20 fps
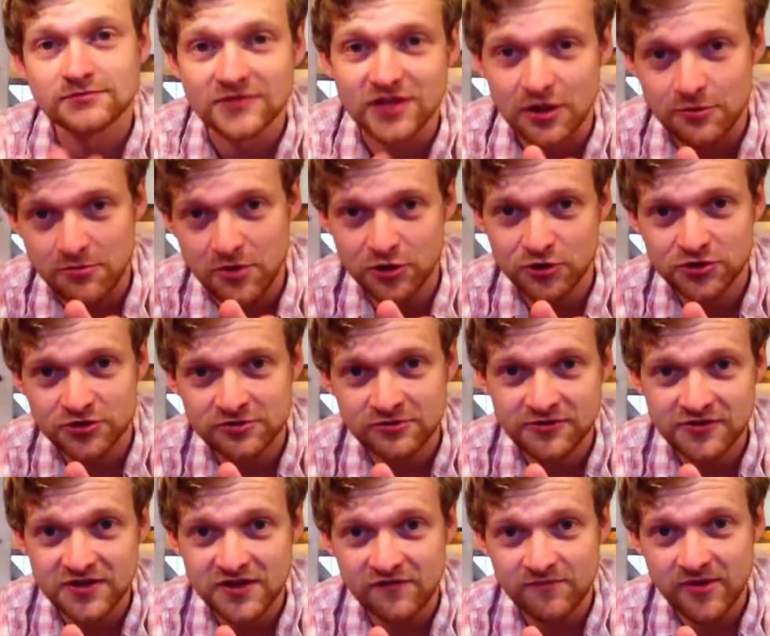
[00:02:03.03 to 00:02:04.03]
emotional
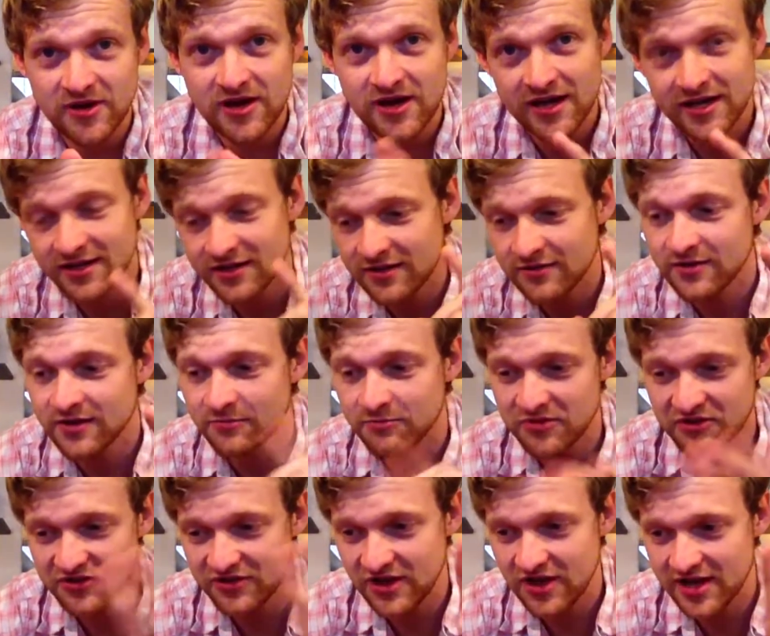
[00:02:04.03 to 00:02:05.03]
stuff to
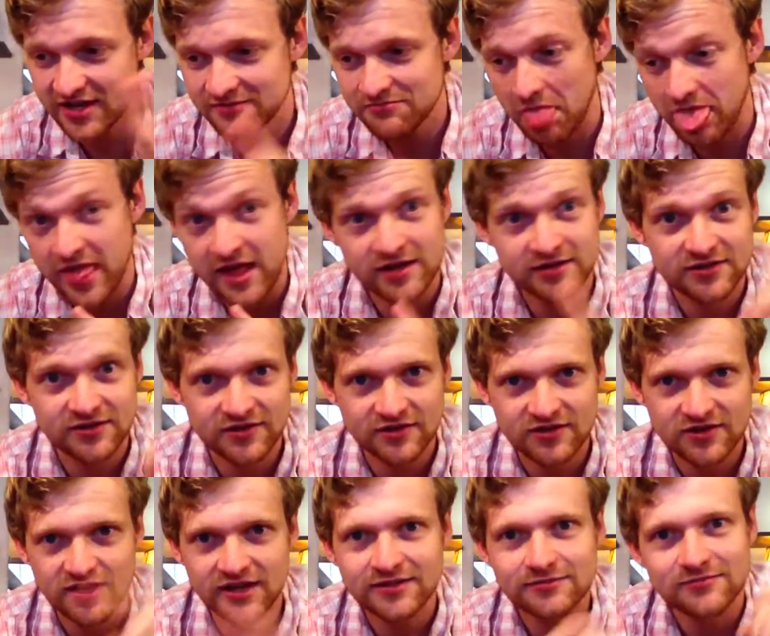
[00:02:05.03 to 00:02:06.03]
the side,
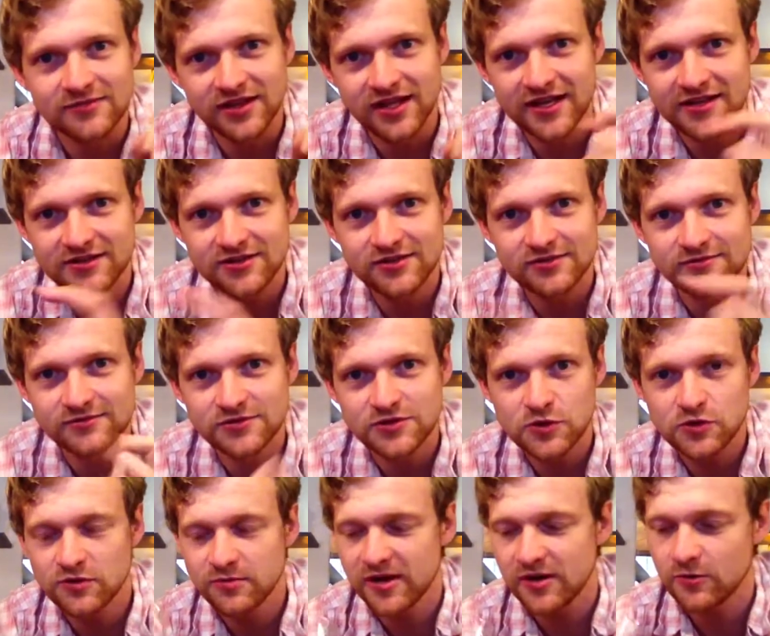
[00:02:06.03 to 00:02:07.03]
let's
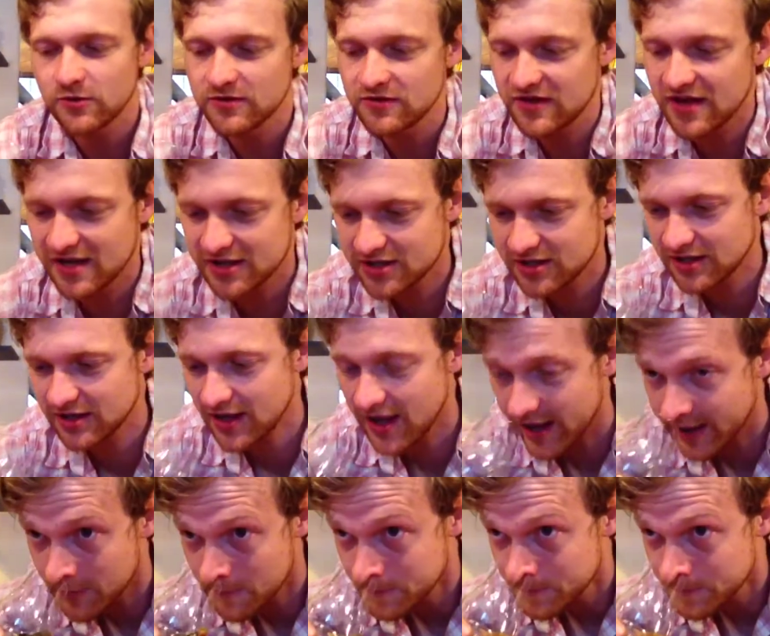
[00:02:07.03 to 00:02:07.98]
talk about what it's actually like.